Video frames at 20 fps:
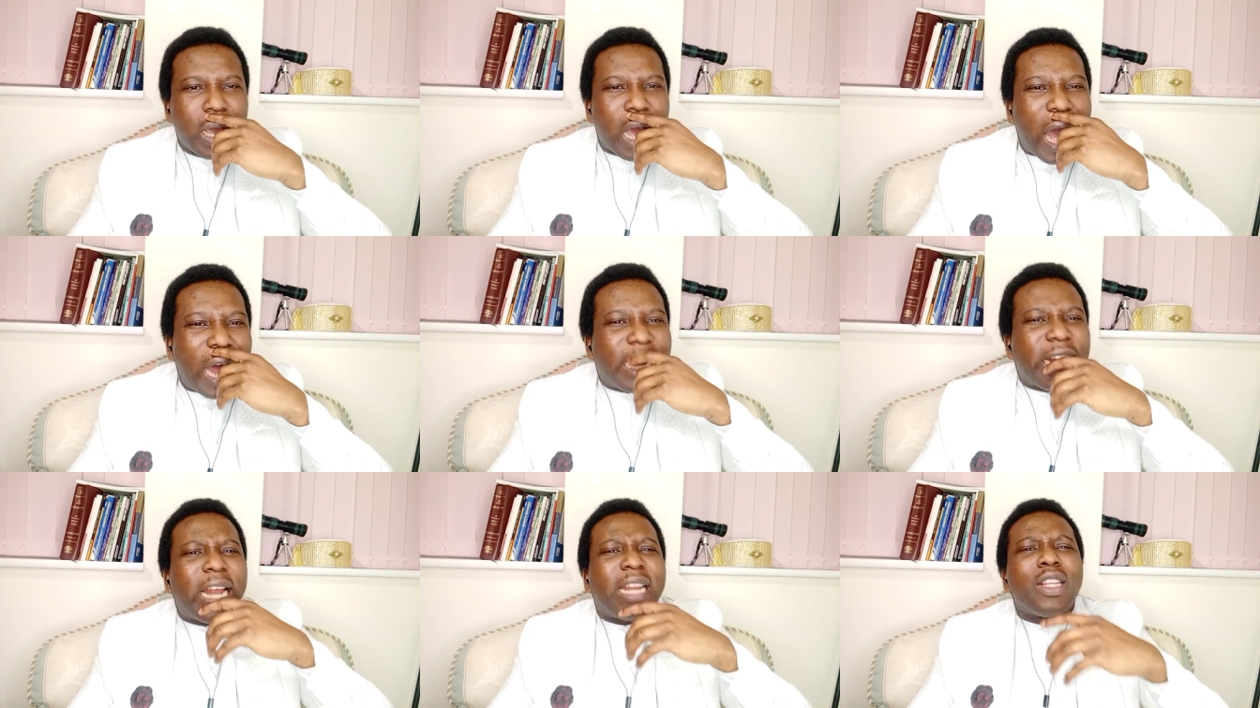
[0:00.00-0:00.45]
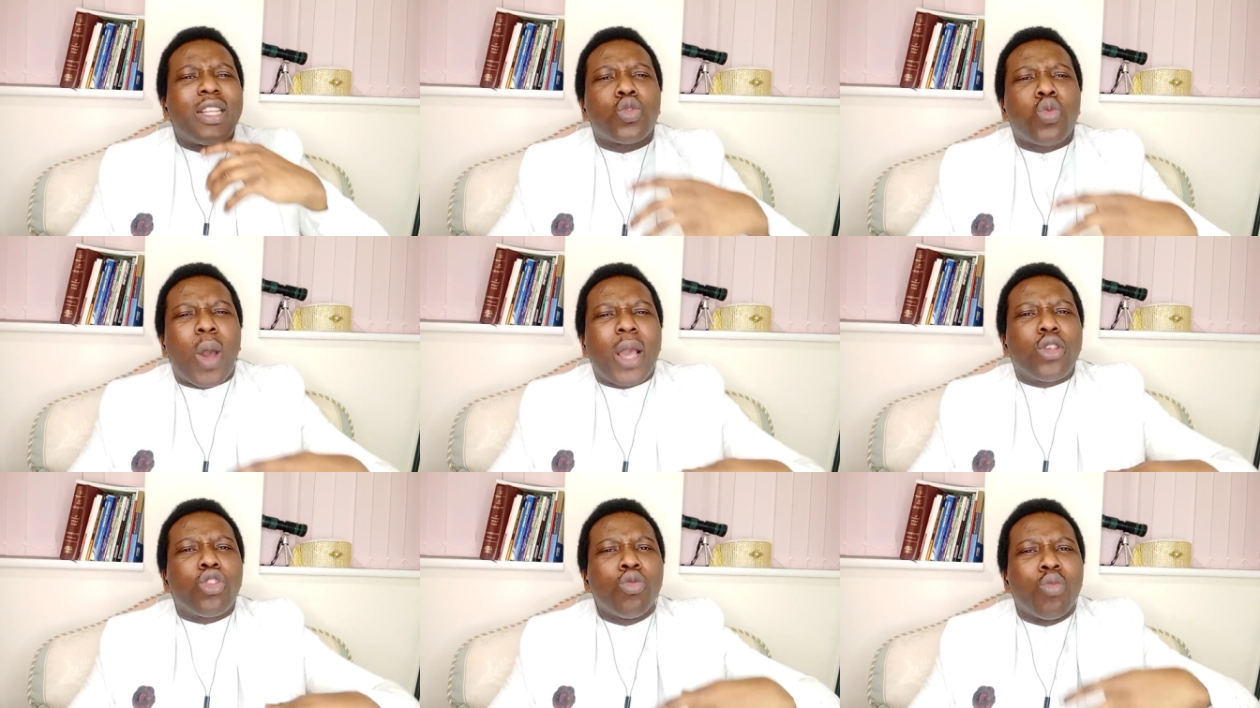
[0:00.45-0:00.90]
And that is
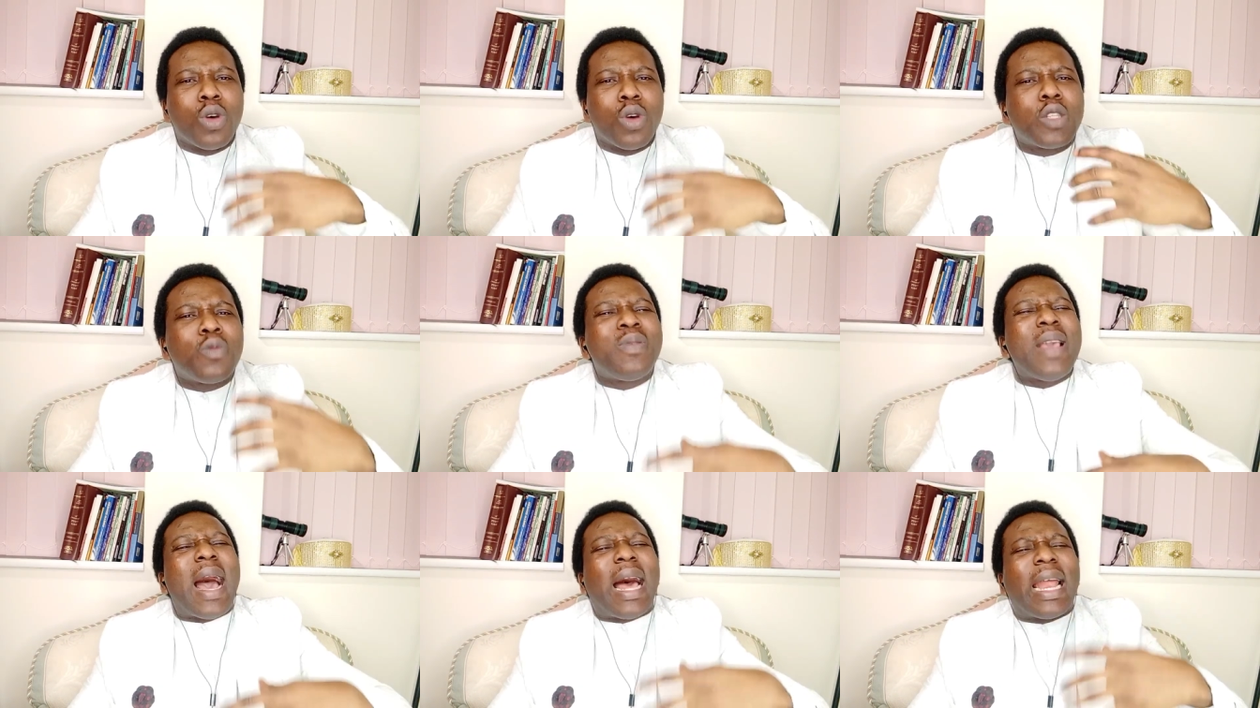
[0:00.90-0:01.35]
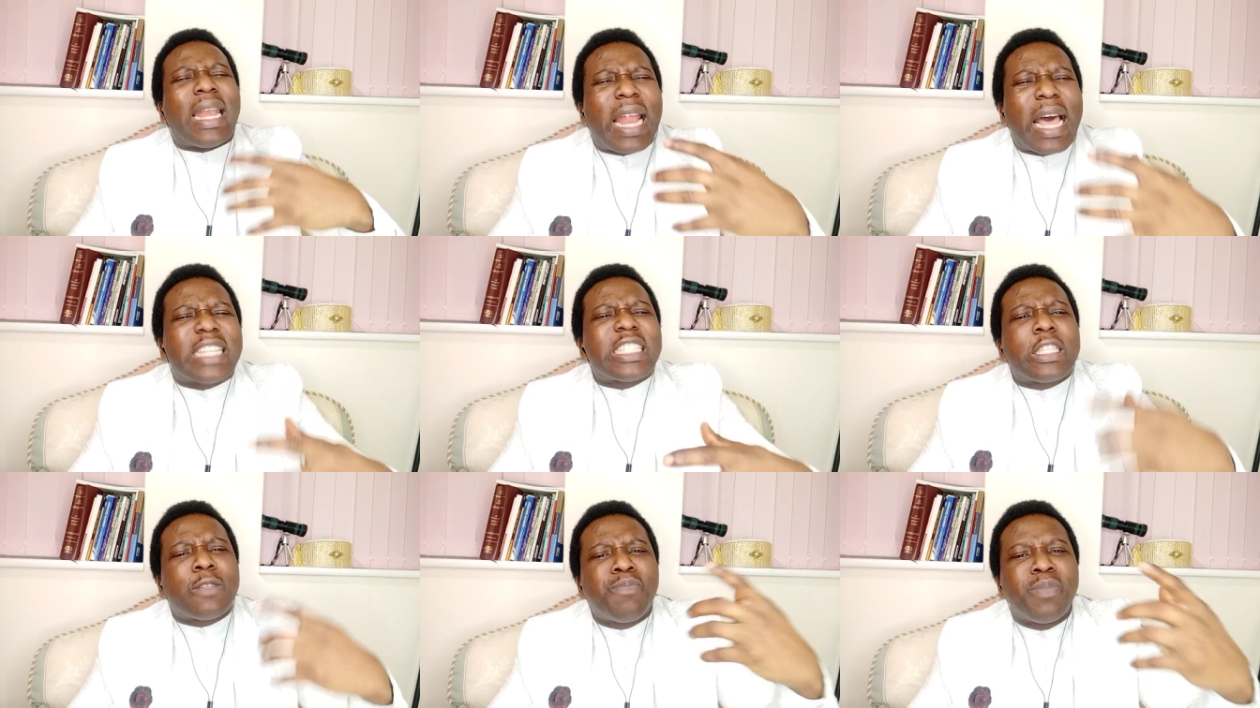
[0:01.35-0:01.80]
why you must be
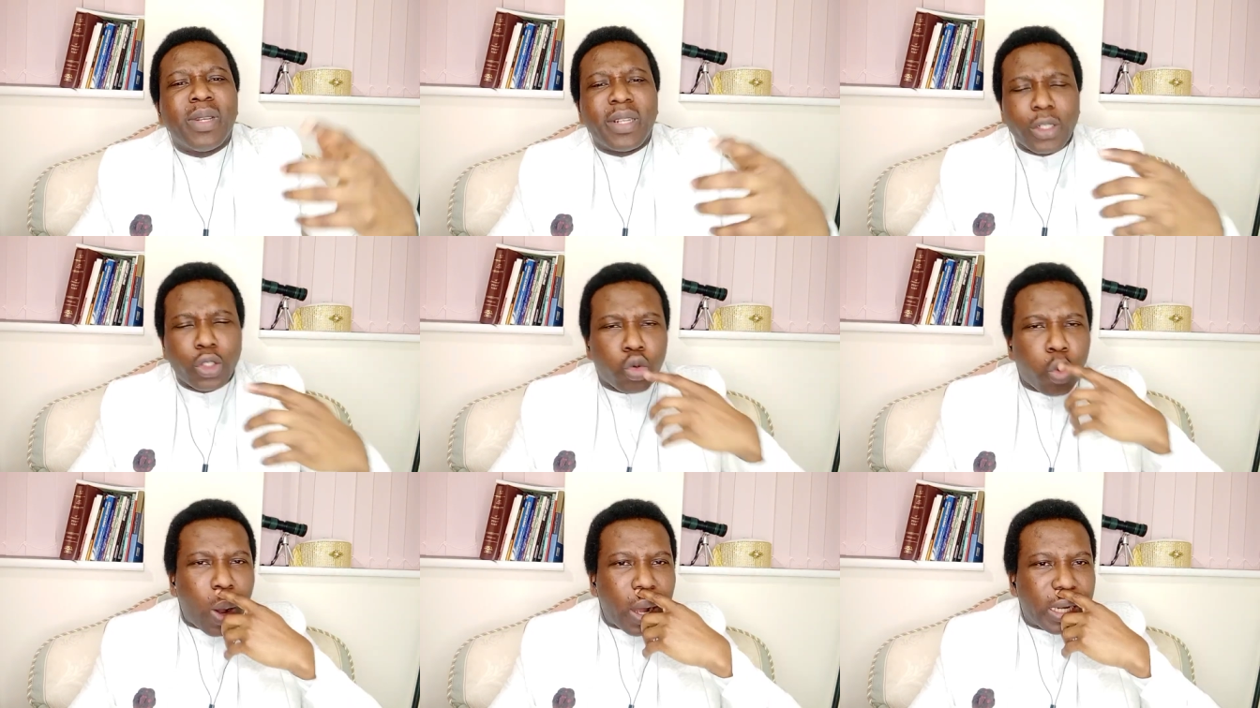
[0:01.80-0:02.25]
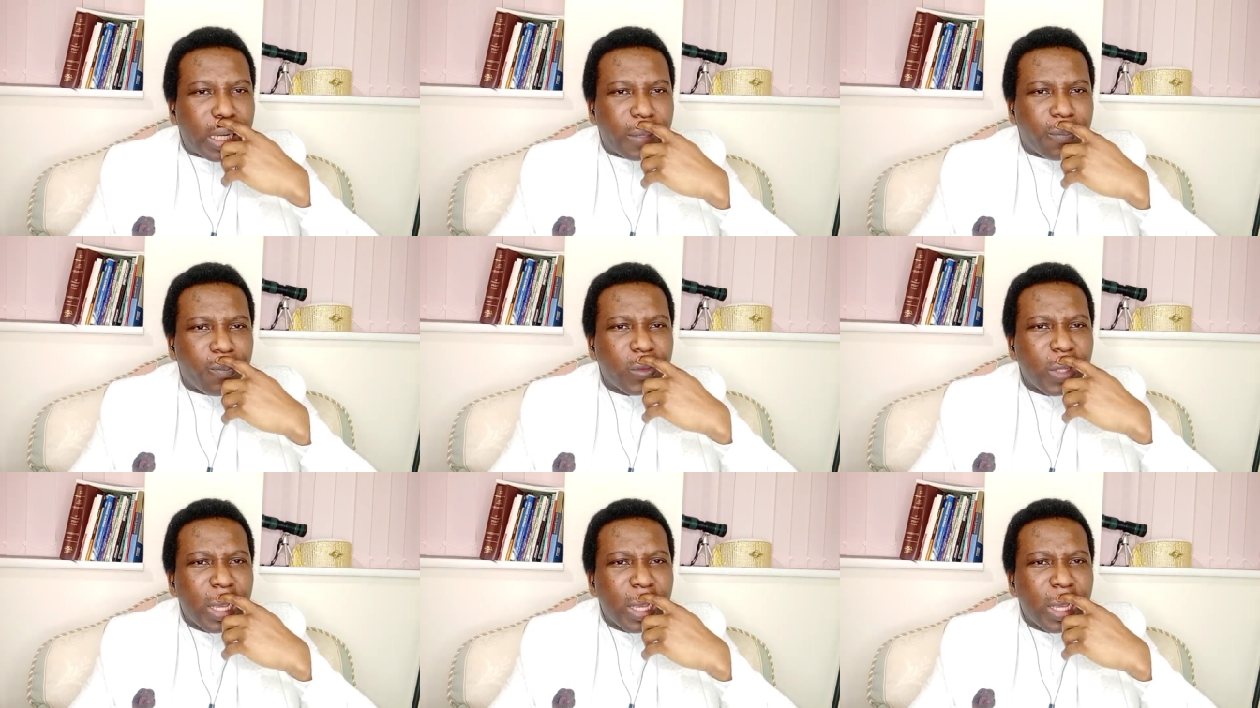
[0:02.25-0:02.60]
alert spiritually.